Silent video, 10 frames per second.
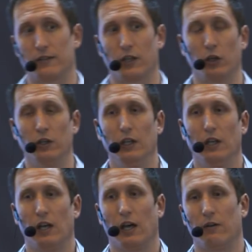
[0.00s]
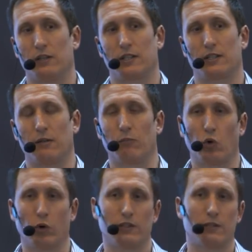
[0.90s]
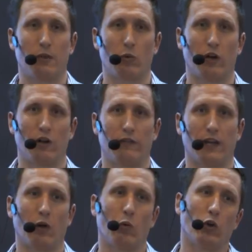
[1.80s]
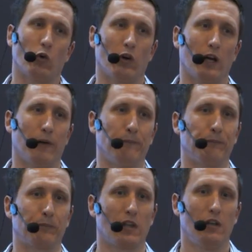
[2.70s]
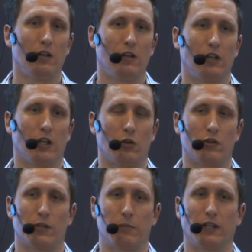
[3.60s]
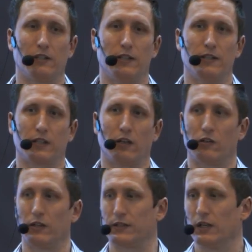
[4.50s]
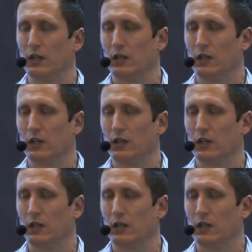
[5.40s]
So it's just important to be aware of that when you're shipping into these countries.